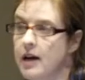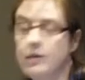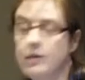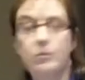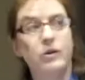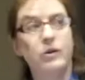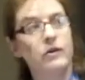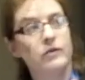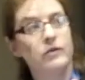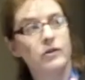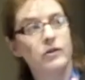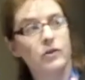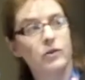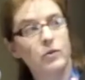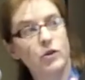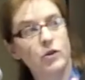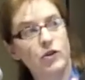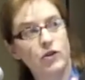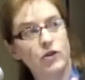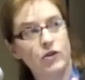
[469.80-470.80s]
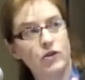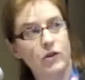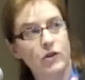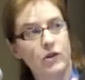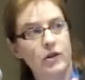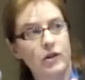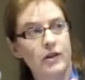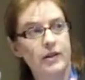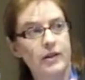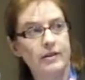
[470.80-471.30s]
of the Gardar province,
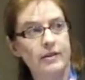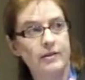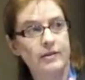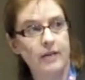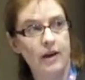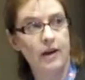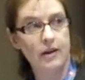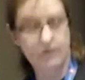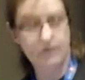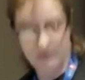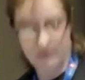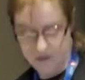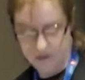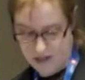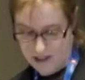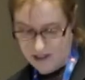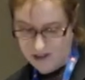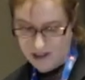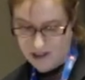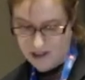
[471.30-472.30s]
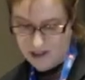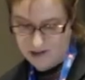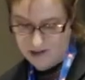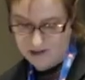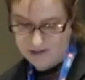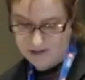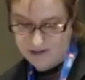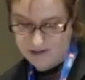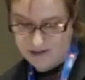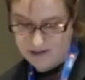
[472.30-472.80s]
which are shown in these dark
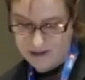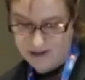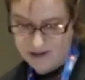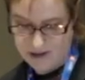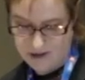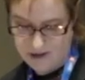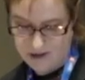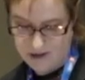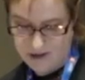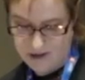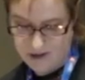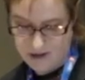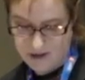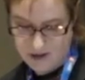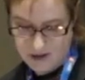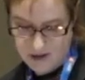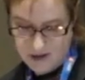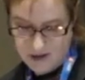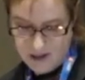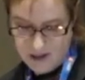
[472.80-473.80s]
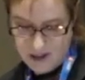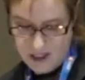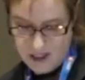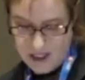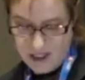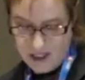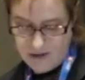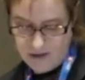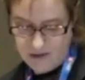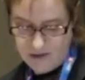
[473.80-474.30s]
red colours here.
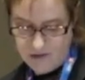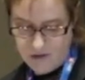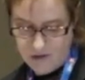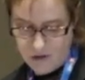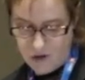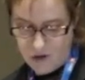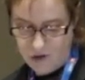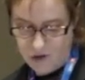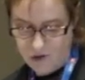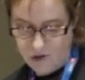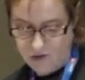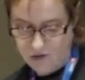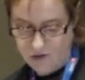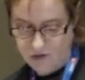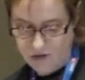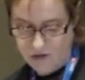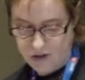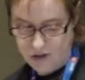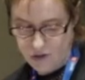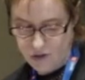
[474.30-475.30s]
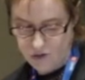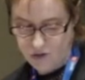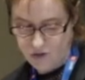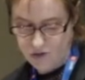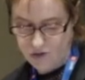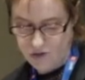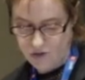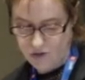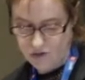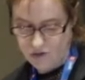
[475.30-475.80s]
And this includes
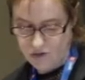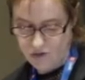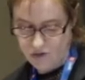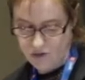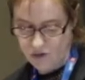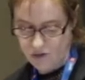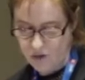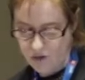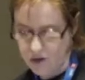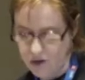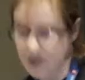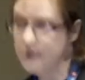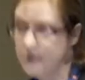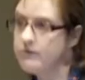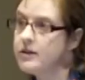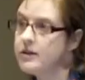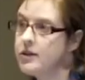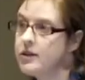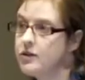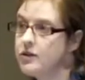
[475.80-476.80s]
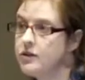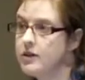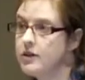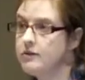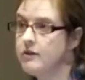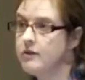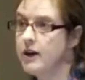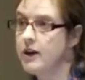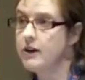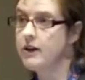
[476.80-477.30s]
intrusions strongly
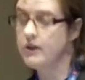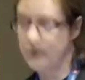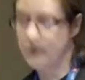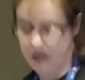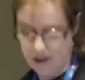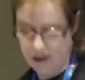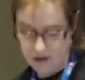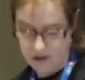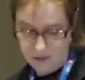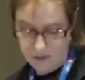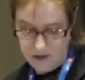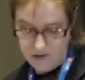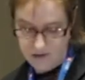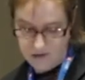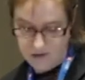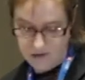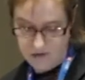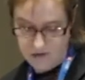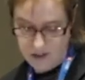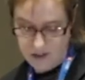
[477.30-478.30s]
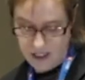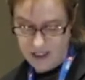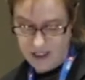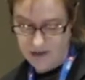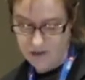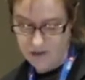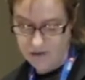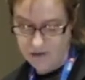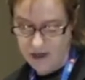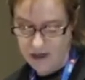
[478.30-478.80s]
enriched in rare earth
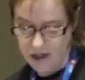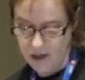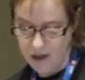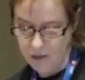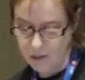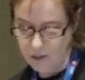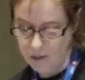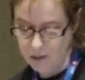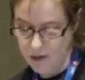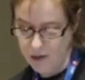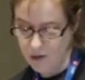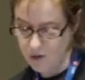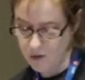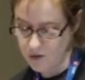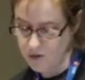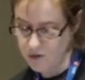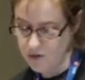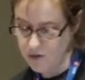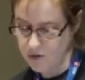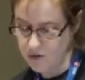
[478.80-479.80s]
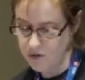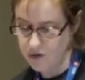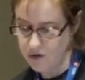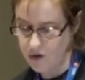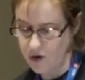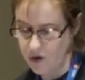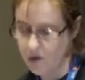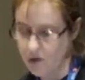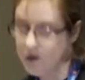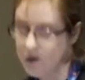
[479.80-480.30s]
elements and uranium, but also